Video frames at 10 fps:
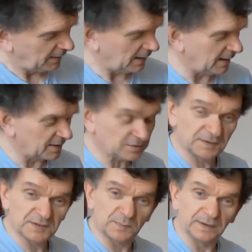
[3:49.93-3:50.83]
I
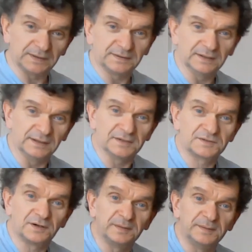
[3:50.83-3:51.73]
saw this one at an
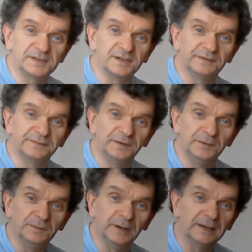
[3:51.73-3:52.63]
astronomy show a
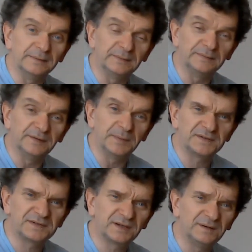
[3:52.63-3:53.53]
few
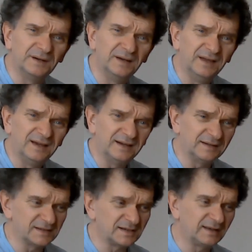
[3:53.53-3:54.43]
months ago
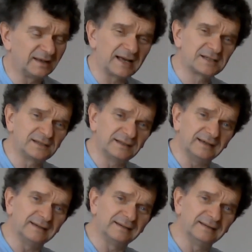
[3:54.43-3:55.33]
and decided, actually,
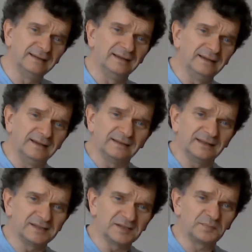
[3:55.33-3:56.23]
yeah,
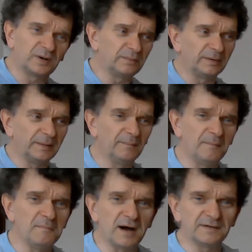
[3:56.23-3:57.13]
this is probably
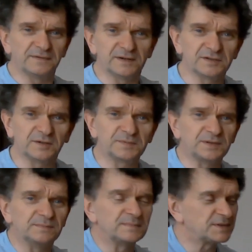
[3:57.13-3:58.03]
my first option.